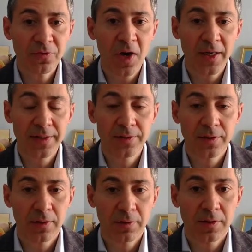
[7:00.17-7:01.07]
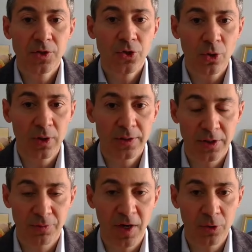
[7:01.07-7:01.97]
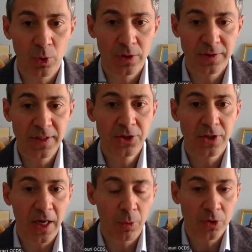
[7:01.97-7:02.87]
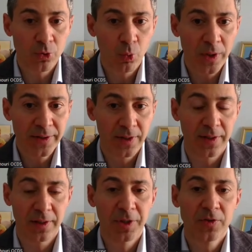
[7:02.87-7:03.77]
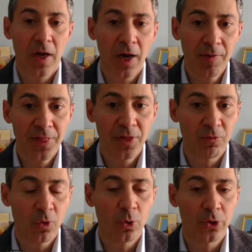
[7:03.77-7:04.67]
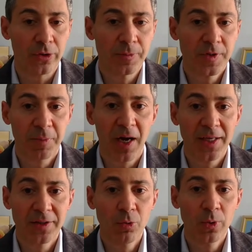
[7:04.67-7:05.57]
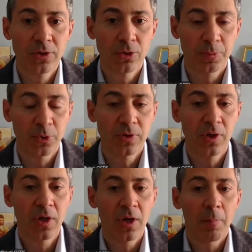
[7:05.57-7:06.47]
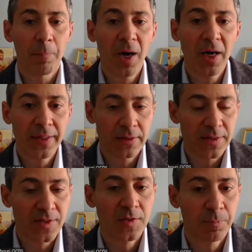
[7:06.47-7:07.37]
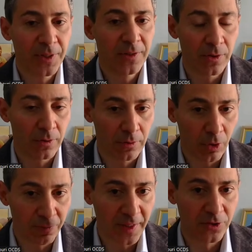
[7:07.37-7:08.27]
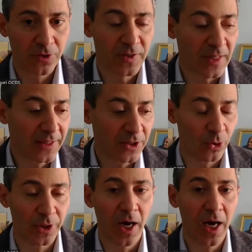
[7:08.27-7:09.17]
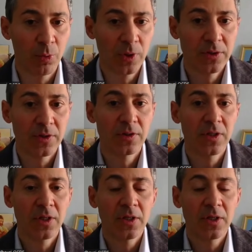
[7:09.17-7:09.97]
find solid divine will teaching? I was wondering because I read the volumes, but I don't want to put my spin of understanding on it. I wanted